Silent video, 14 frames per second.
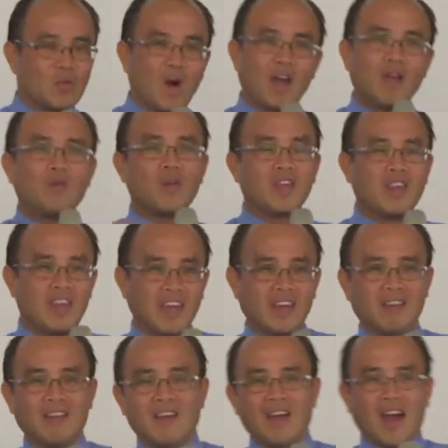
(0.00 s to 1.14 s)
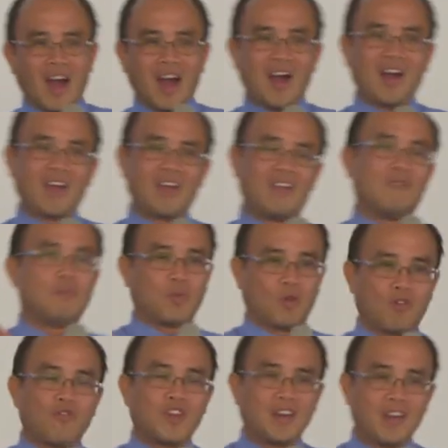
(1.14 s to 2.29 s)
Why we get high
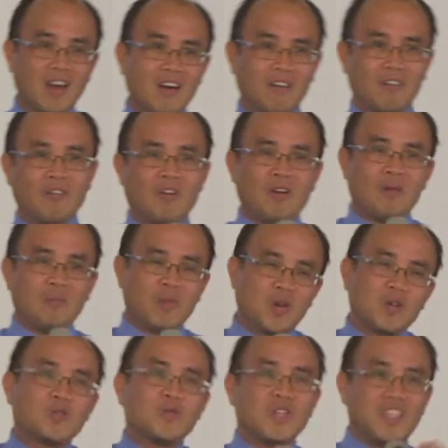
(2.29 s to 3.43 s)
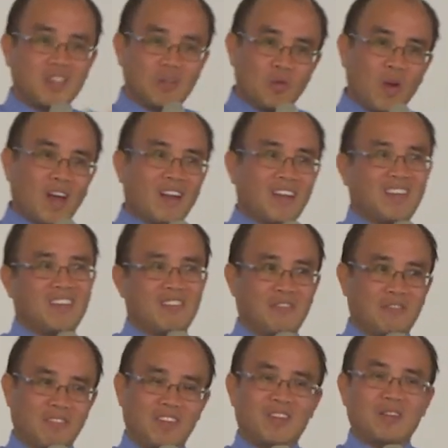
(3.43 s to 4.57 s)
profit now? Because we did well in
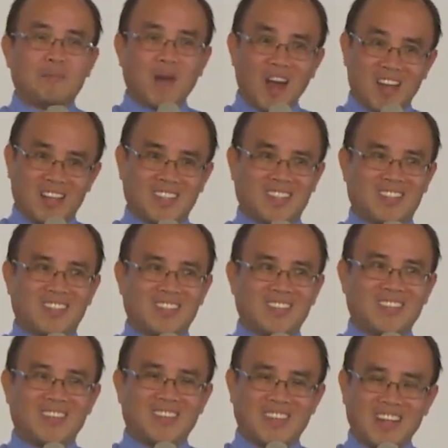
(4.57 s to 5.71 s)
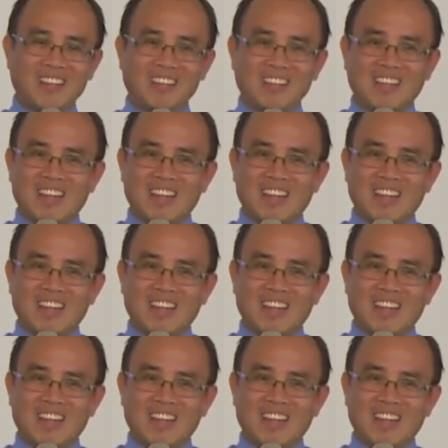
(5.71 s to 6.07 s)
the past, right?